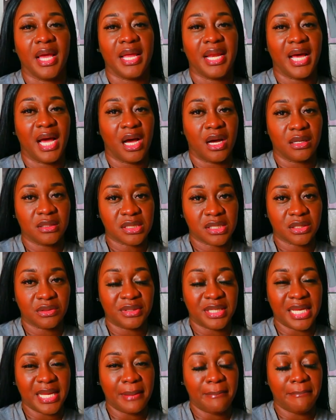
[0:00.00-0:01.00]
And I also
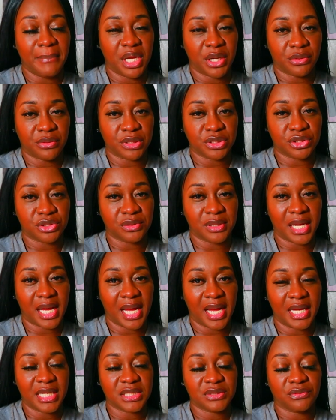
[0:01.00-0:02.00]
need mirrors, you
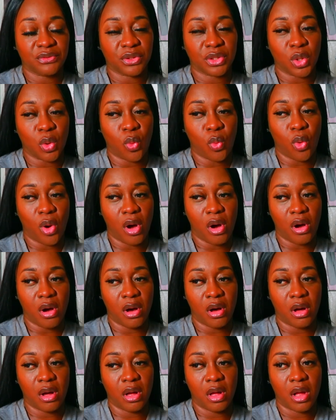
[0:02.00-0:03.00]
guys, for the
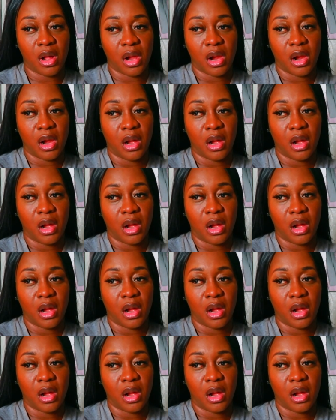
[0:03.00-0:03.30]
wall.